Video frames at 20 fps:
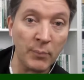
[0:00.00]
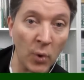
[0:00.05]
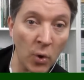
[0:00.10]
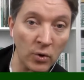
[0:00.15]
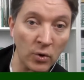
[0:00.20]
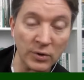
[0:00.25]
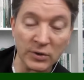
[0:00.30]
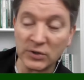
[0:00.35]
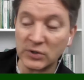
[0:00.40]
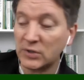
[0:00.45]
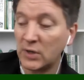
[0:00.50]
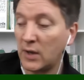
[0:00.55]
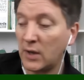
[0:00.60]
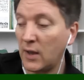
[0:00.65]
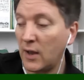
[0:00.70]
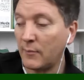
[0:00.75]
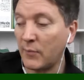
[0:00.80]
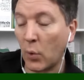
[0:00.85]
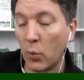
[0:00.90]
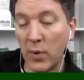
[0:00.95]
but we need
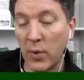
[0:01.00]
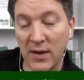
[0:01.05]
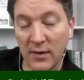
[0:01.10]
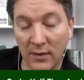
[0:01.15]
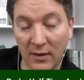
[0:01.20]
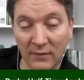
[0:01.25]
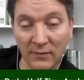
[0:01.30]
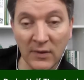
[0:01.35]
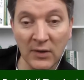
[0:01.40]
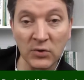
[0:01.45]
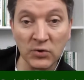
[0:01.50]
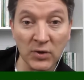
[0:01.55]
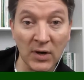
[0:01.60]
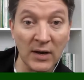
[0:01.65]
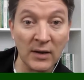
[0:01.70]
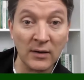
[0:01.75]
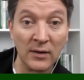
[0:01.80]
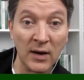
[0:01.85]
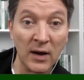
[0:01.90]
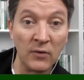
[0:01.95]
to try and carve open
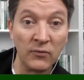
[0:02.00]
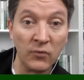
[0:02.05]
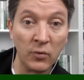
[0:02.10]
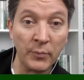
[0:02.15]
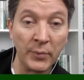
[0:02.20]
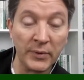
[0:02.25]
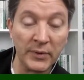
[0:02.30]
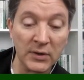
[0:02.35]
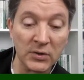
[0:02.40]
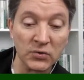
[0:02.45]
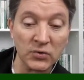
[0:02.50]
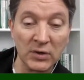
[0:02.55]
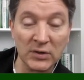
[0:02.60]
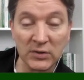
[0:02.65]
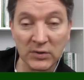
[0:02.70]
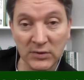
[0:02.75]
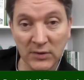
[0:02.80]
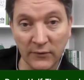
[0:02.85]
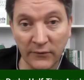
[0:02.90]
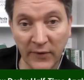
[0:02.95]
this Rangers defence and
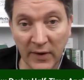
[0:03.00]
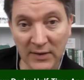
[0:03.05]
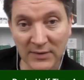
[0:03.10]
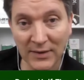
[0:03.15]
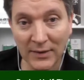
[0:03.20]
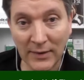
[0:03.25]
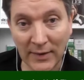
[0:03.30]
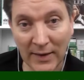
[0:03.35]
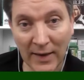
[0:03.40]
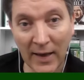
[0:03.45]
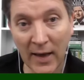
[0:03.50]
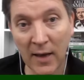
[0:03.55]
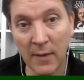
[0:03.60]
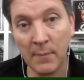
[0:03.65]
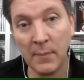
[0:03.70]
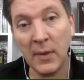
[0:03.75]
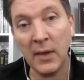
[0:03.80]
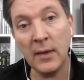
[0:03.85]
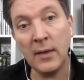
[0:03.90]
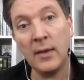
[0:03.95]
get him
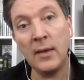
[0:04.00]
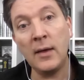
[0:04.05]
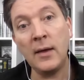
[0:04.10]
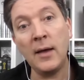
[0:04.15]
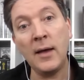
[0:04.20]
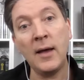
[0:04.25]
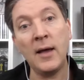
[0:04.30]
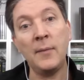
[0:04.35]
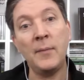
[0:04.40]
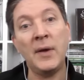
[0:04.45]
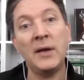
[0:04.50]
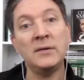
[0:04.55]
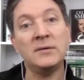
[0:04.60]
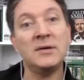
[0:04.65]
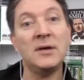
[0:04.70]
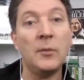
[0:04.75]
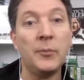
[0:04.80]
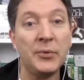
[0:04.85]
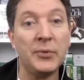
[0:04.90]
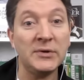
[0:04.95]
into the
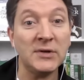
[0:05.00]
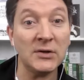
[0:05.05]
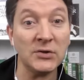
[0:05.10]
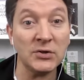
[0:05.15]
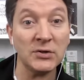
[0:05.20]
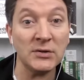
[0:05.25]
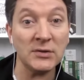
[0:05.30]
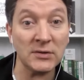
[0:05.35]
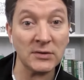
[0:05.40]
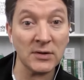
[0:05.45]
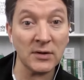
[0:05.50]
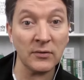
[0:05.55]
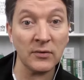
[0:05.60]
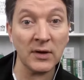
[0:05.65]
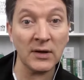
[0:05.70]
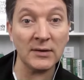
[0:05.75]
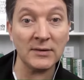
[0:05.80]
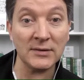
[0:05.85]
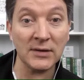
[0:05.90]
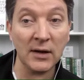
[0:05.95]
positions that he's
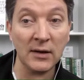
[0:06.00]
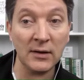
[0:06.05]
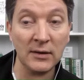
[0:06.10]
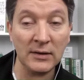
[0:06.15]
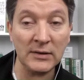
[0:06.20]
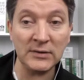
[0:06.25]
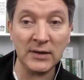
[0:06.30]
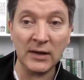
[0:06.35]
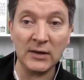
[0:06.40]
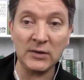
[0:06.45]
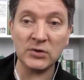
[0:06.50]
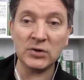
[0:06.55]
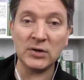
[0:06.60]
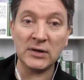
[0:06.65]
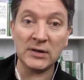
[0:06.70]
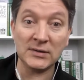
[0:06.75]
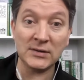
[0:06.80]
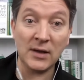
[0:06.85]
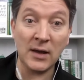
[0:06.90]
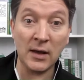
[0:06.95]
dangerous in
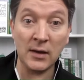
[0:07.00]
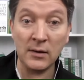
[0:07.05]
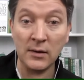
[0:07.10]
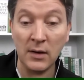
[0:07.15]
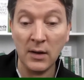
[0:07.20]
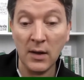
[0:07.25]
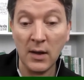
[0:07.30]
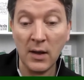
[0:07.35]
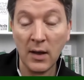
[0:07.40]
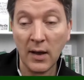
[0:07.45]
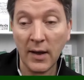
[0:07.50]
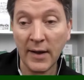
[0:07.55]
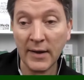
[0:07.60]
as well.